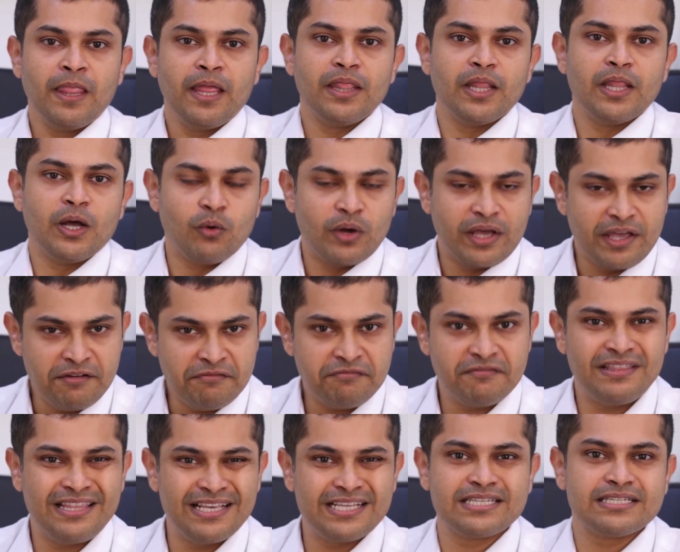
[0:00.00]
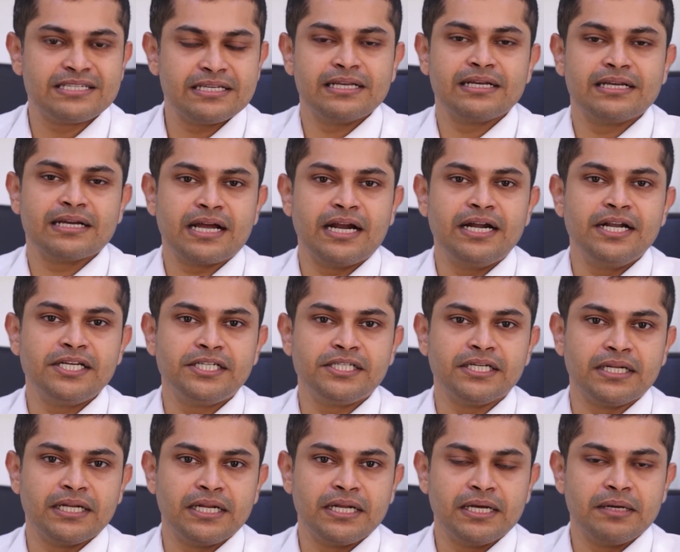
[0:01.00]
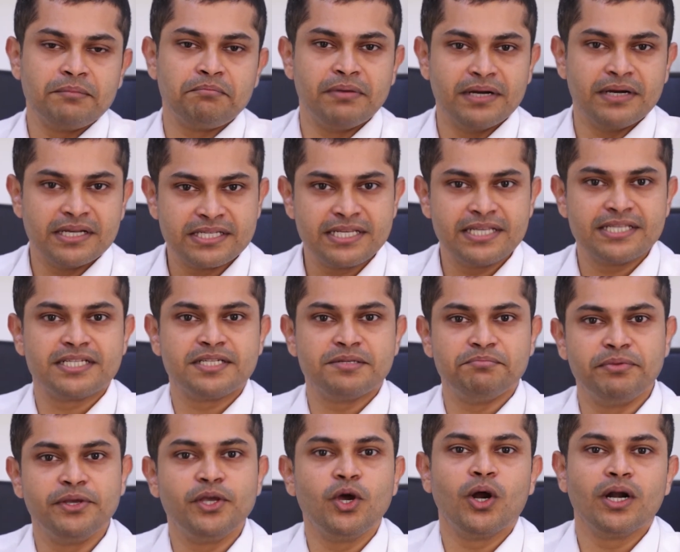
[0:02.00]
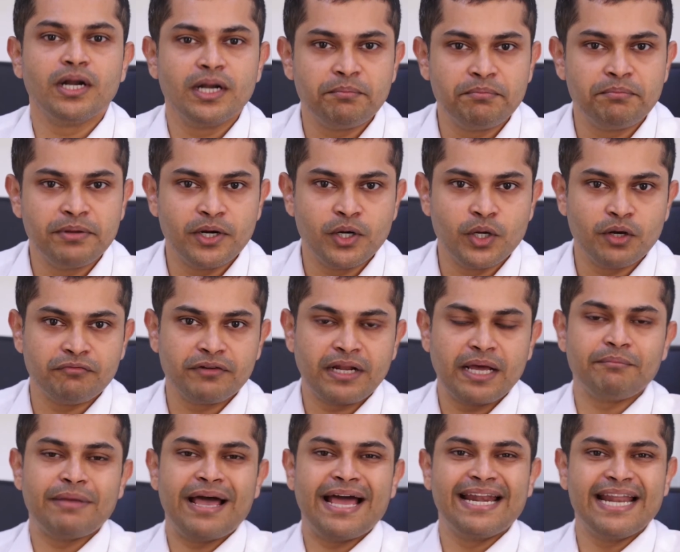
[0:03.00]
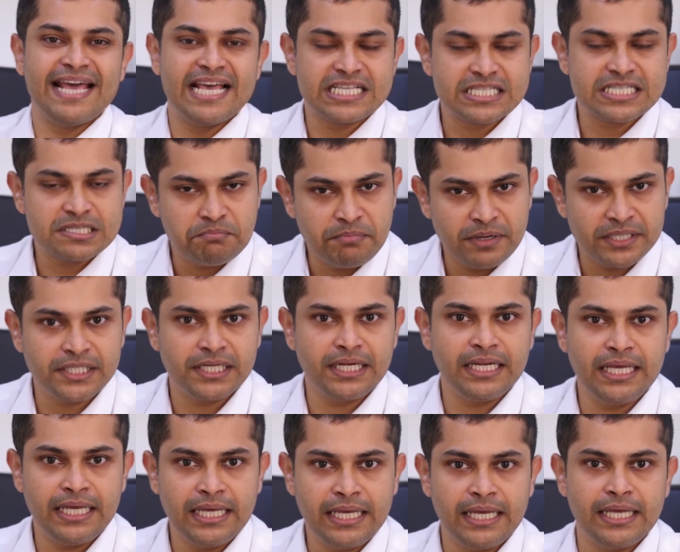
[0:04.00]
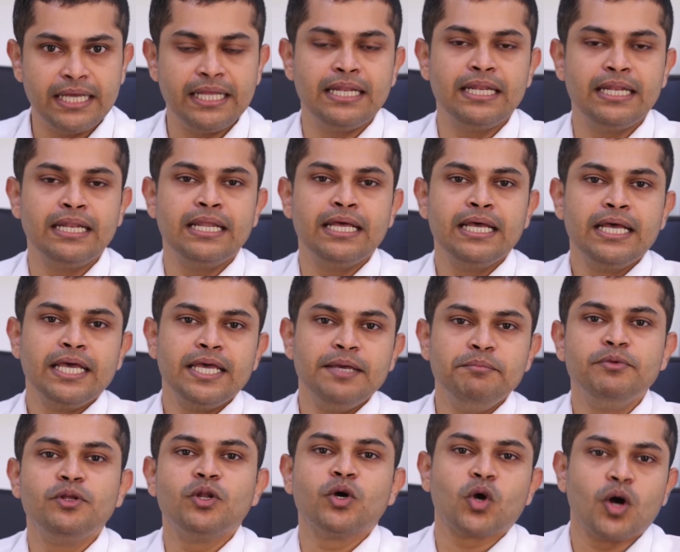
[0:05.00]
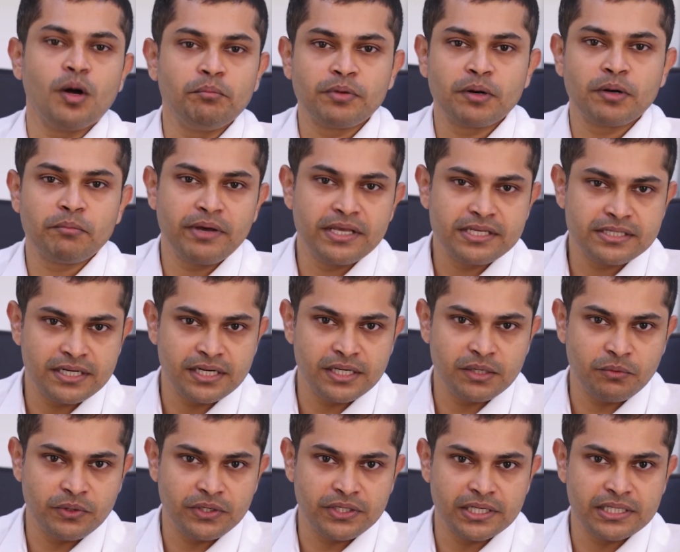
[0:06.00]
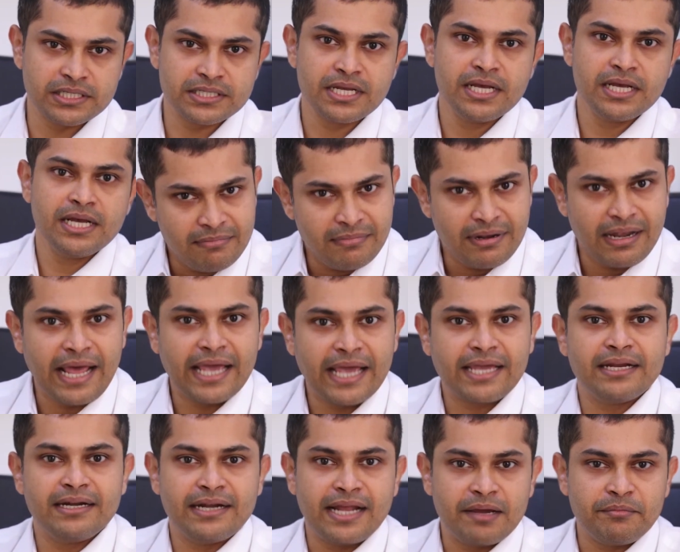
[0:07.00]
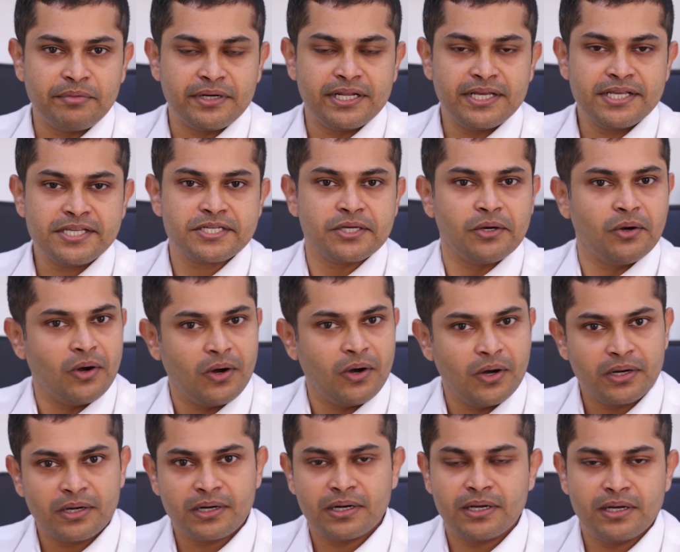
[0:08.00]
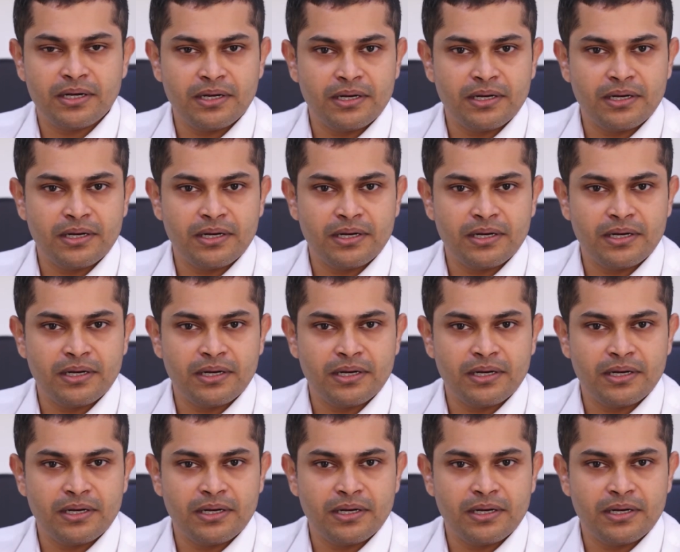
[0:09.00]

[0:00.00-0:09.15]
Now, if this condition persists beyond a period of time, and especially in immunocompromised individuals like in diabetics or